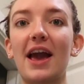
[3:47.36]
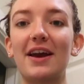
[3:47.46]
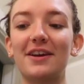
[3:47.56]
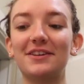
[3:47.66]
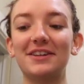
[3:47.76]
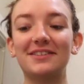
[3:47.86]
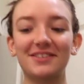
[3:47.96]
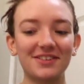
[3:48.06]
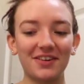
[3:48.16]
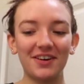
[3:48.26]
and
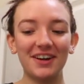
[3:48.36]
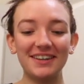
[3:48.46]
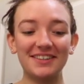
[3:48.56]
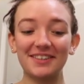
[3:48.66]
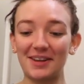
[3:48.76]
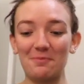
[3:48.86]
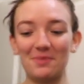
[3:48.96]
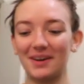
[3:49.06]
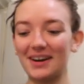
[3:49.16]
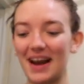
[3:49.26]
it's
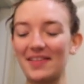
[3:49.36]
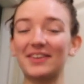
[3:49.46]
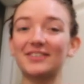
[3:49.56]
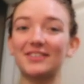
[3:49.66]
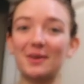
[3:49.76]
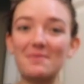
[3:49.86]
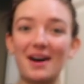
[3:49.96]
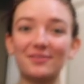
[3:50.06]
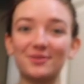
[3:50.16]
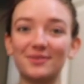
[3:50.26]
December and they're
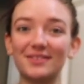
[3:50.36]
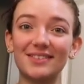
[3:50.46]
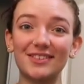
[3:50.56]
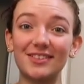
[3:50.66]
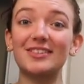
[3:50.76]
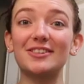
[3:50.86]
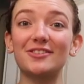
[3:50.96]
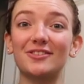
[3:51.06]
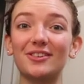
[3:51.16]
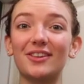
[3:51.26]
somehow
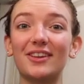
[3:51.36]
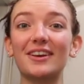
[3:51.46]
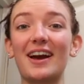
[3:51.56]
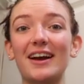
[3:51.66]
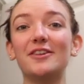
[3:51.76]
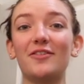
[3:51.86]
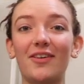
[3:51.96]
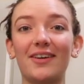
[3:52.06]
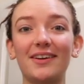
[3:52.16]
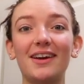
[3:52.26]
still kind of
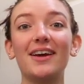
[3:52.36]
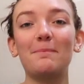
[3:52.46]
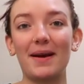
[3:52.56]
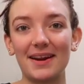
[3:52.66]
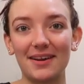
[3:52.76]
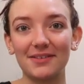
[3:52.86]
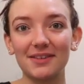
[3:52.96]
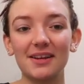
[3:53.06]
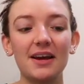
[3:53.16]
on my nails.